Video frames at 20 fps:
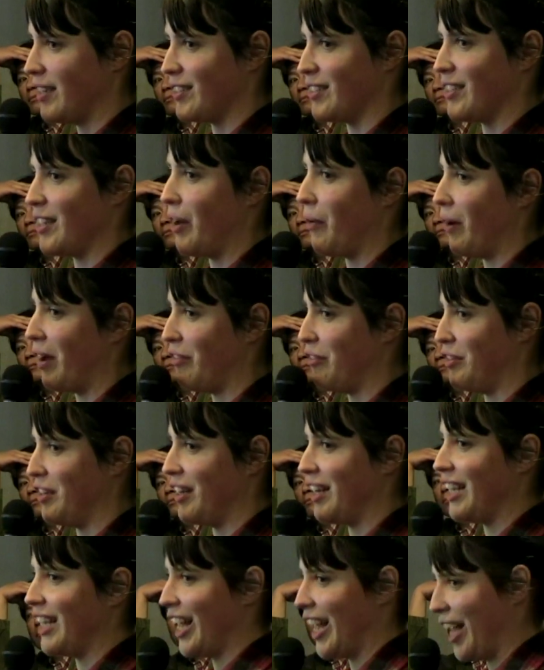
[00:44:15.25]
because now I
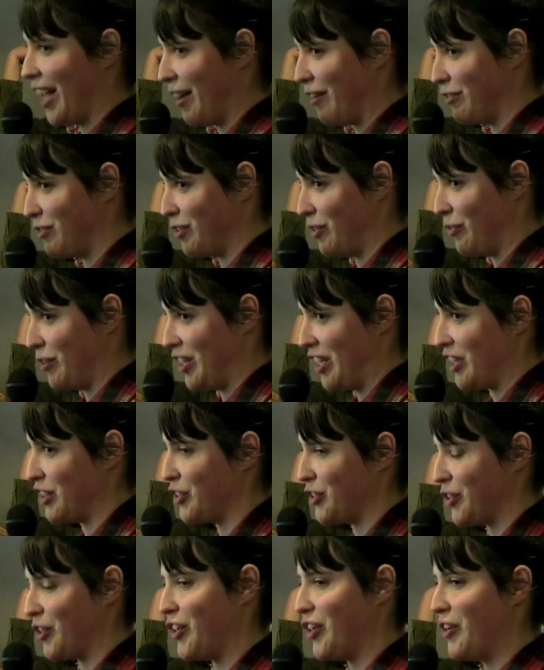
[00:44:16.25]
feel like I have to
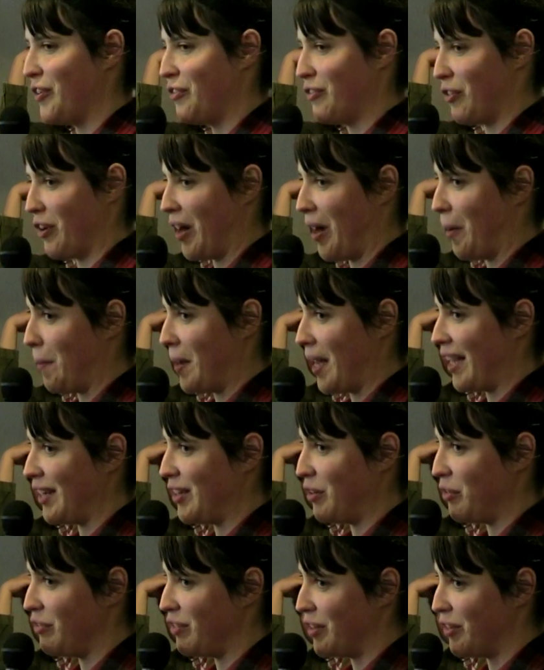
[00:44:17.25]
reassure you for how
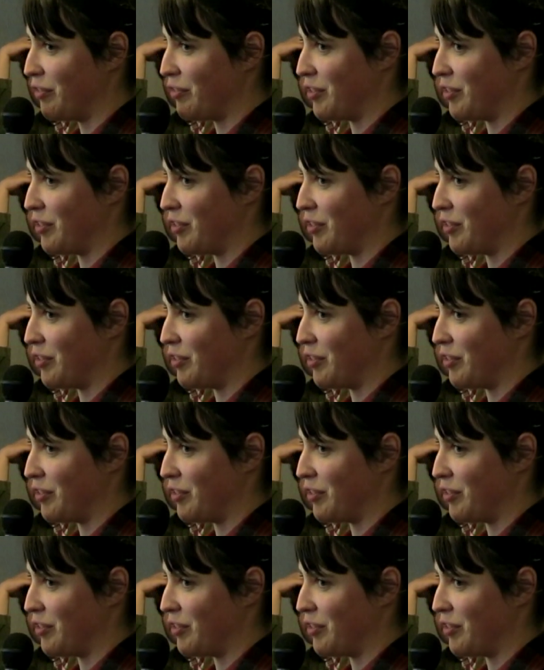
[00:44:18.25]
bad you feel